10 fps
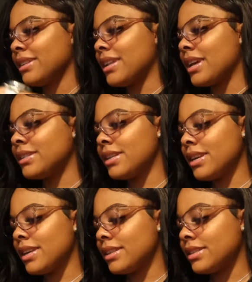that's
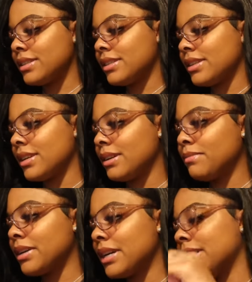it,
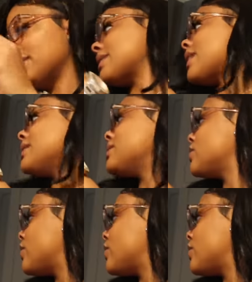because I need to